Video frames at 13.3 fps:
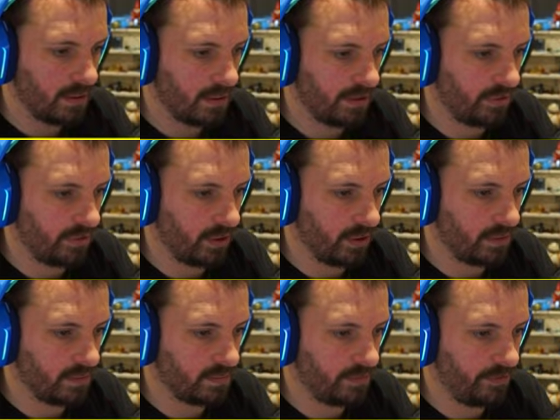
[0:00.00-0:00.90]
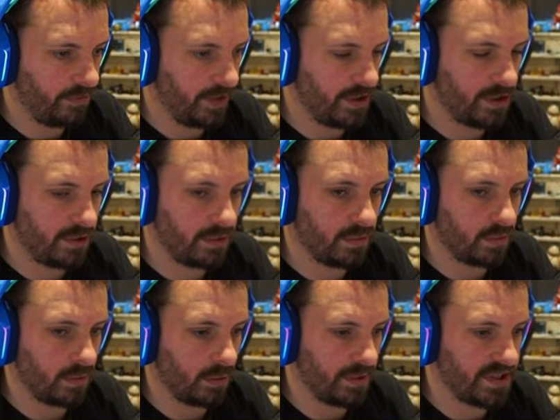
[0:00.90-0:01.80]
Let's go finish
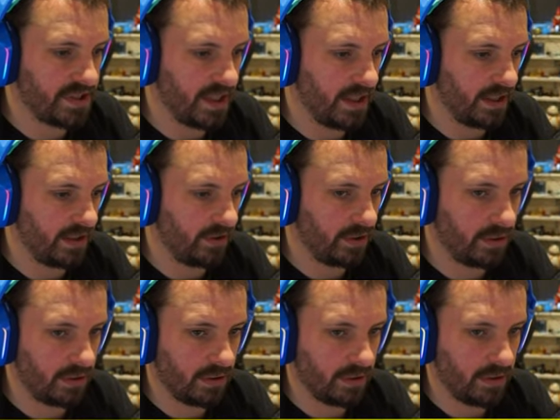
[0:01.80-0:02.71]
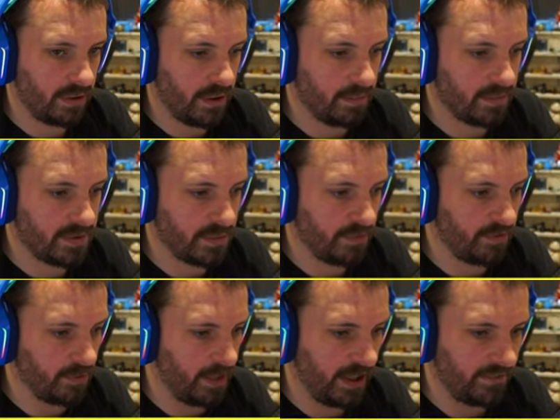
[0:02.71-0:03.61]
what we started. Some of
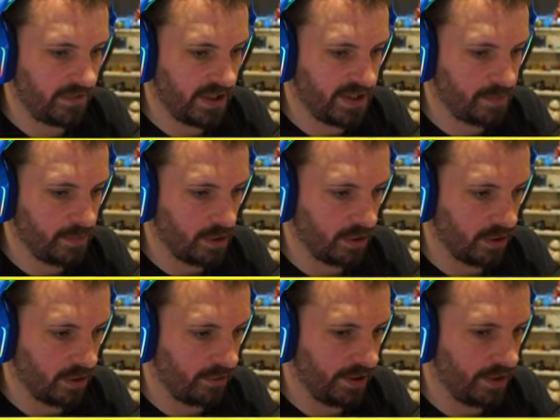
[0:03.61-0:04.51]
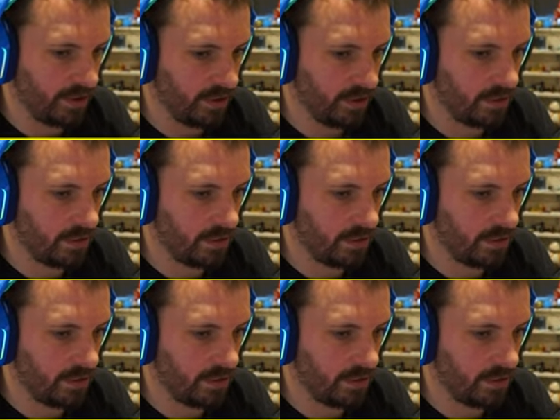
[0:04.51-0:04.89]
them might have despawned already though.